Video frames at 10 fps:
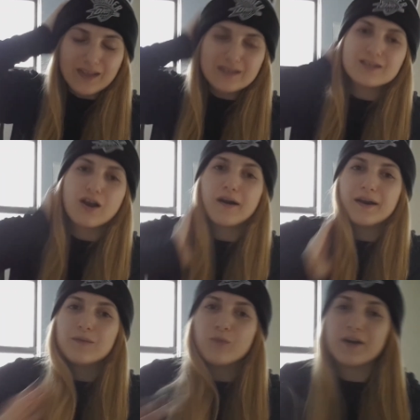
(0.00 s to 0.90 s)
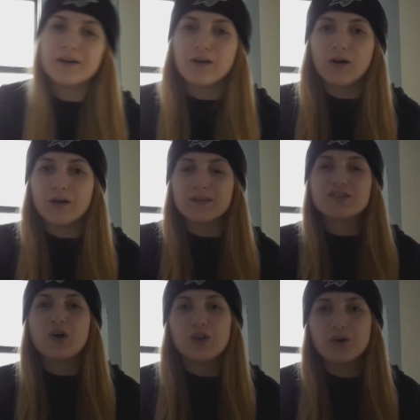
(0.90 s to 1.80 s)
sorry, I'm wearing all these
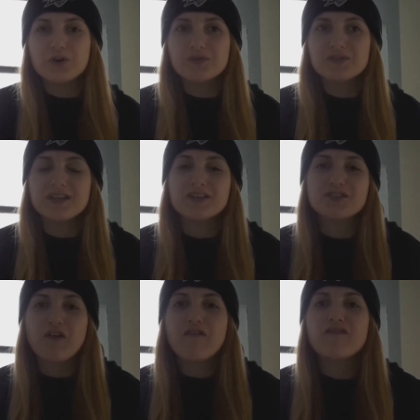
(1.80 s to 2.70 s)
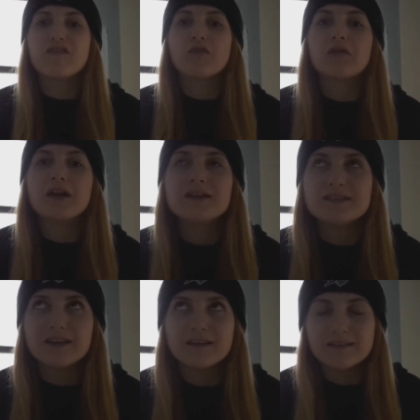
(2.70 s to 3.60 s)
clothes. It is
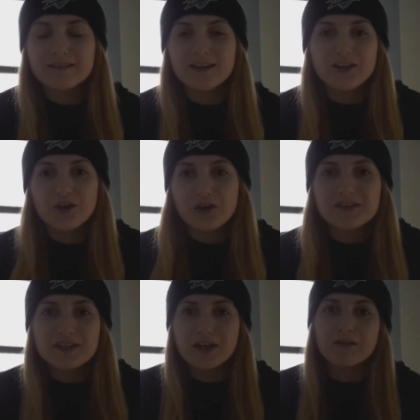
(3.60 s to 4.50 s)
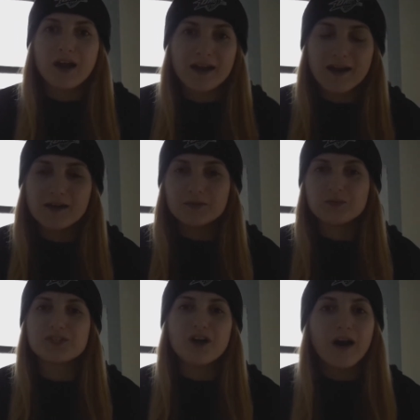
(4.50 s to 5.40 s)
freezing in New York City right now.
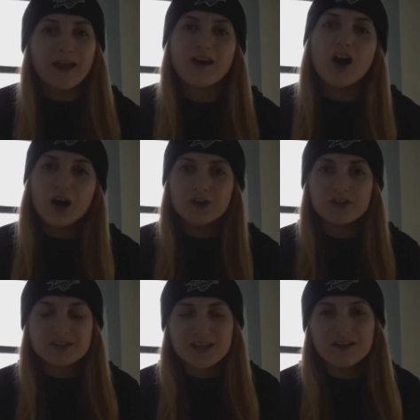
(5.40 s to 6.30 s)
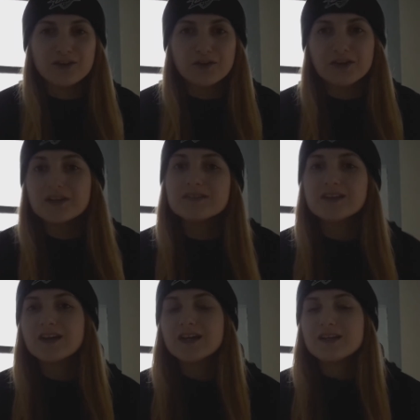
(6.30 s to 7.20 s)
We're talking under 10
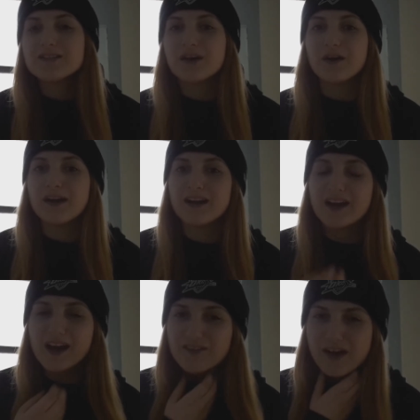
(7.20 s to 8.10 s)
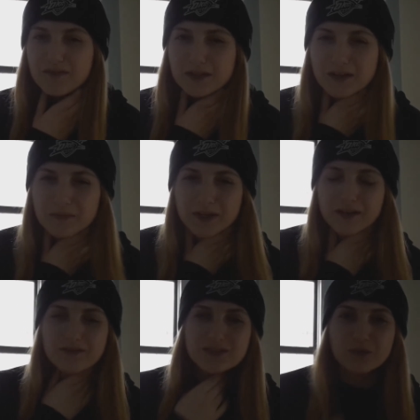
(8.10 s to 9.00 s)
degrees. So, and I kind of have a little bit
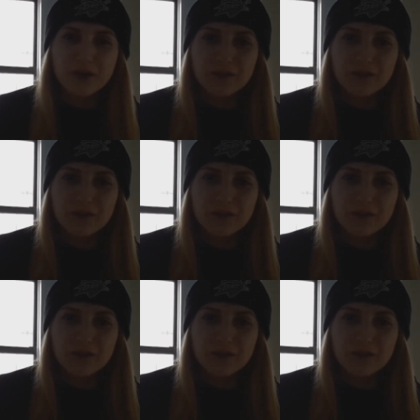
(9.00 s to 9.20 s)
of a sore